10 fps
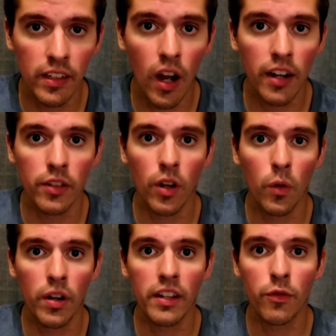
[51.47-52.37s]
God is
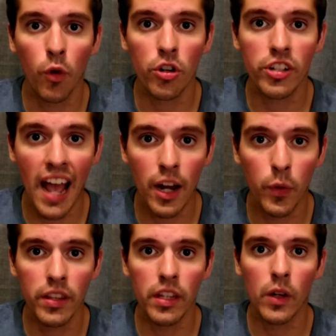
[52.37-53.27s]
already
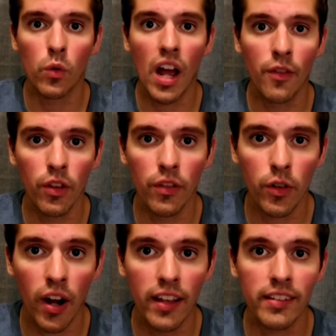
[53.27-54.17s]
foreshadowing the arrival of
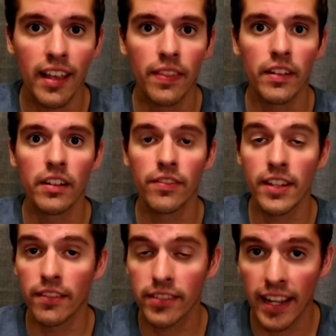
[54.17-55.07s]
Christ and the
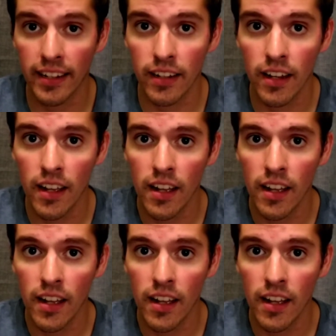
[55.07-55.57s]
defeat of Satan.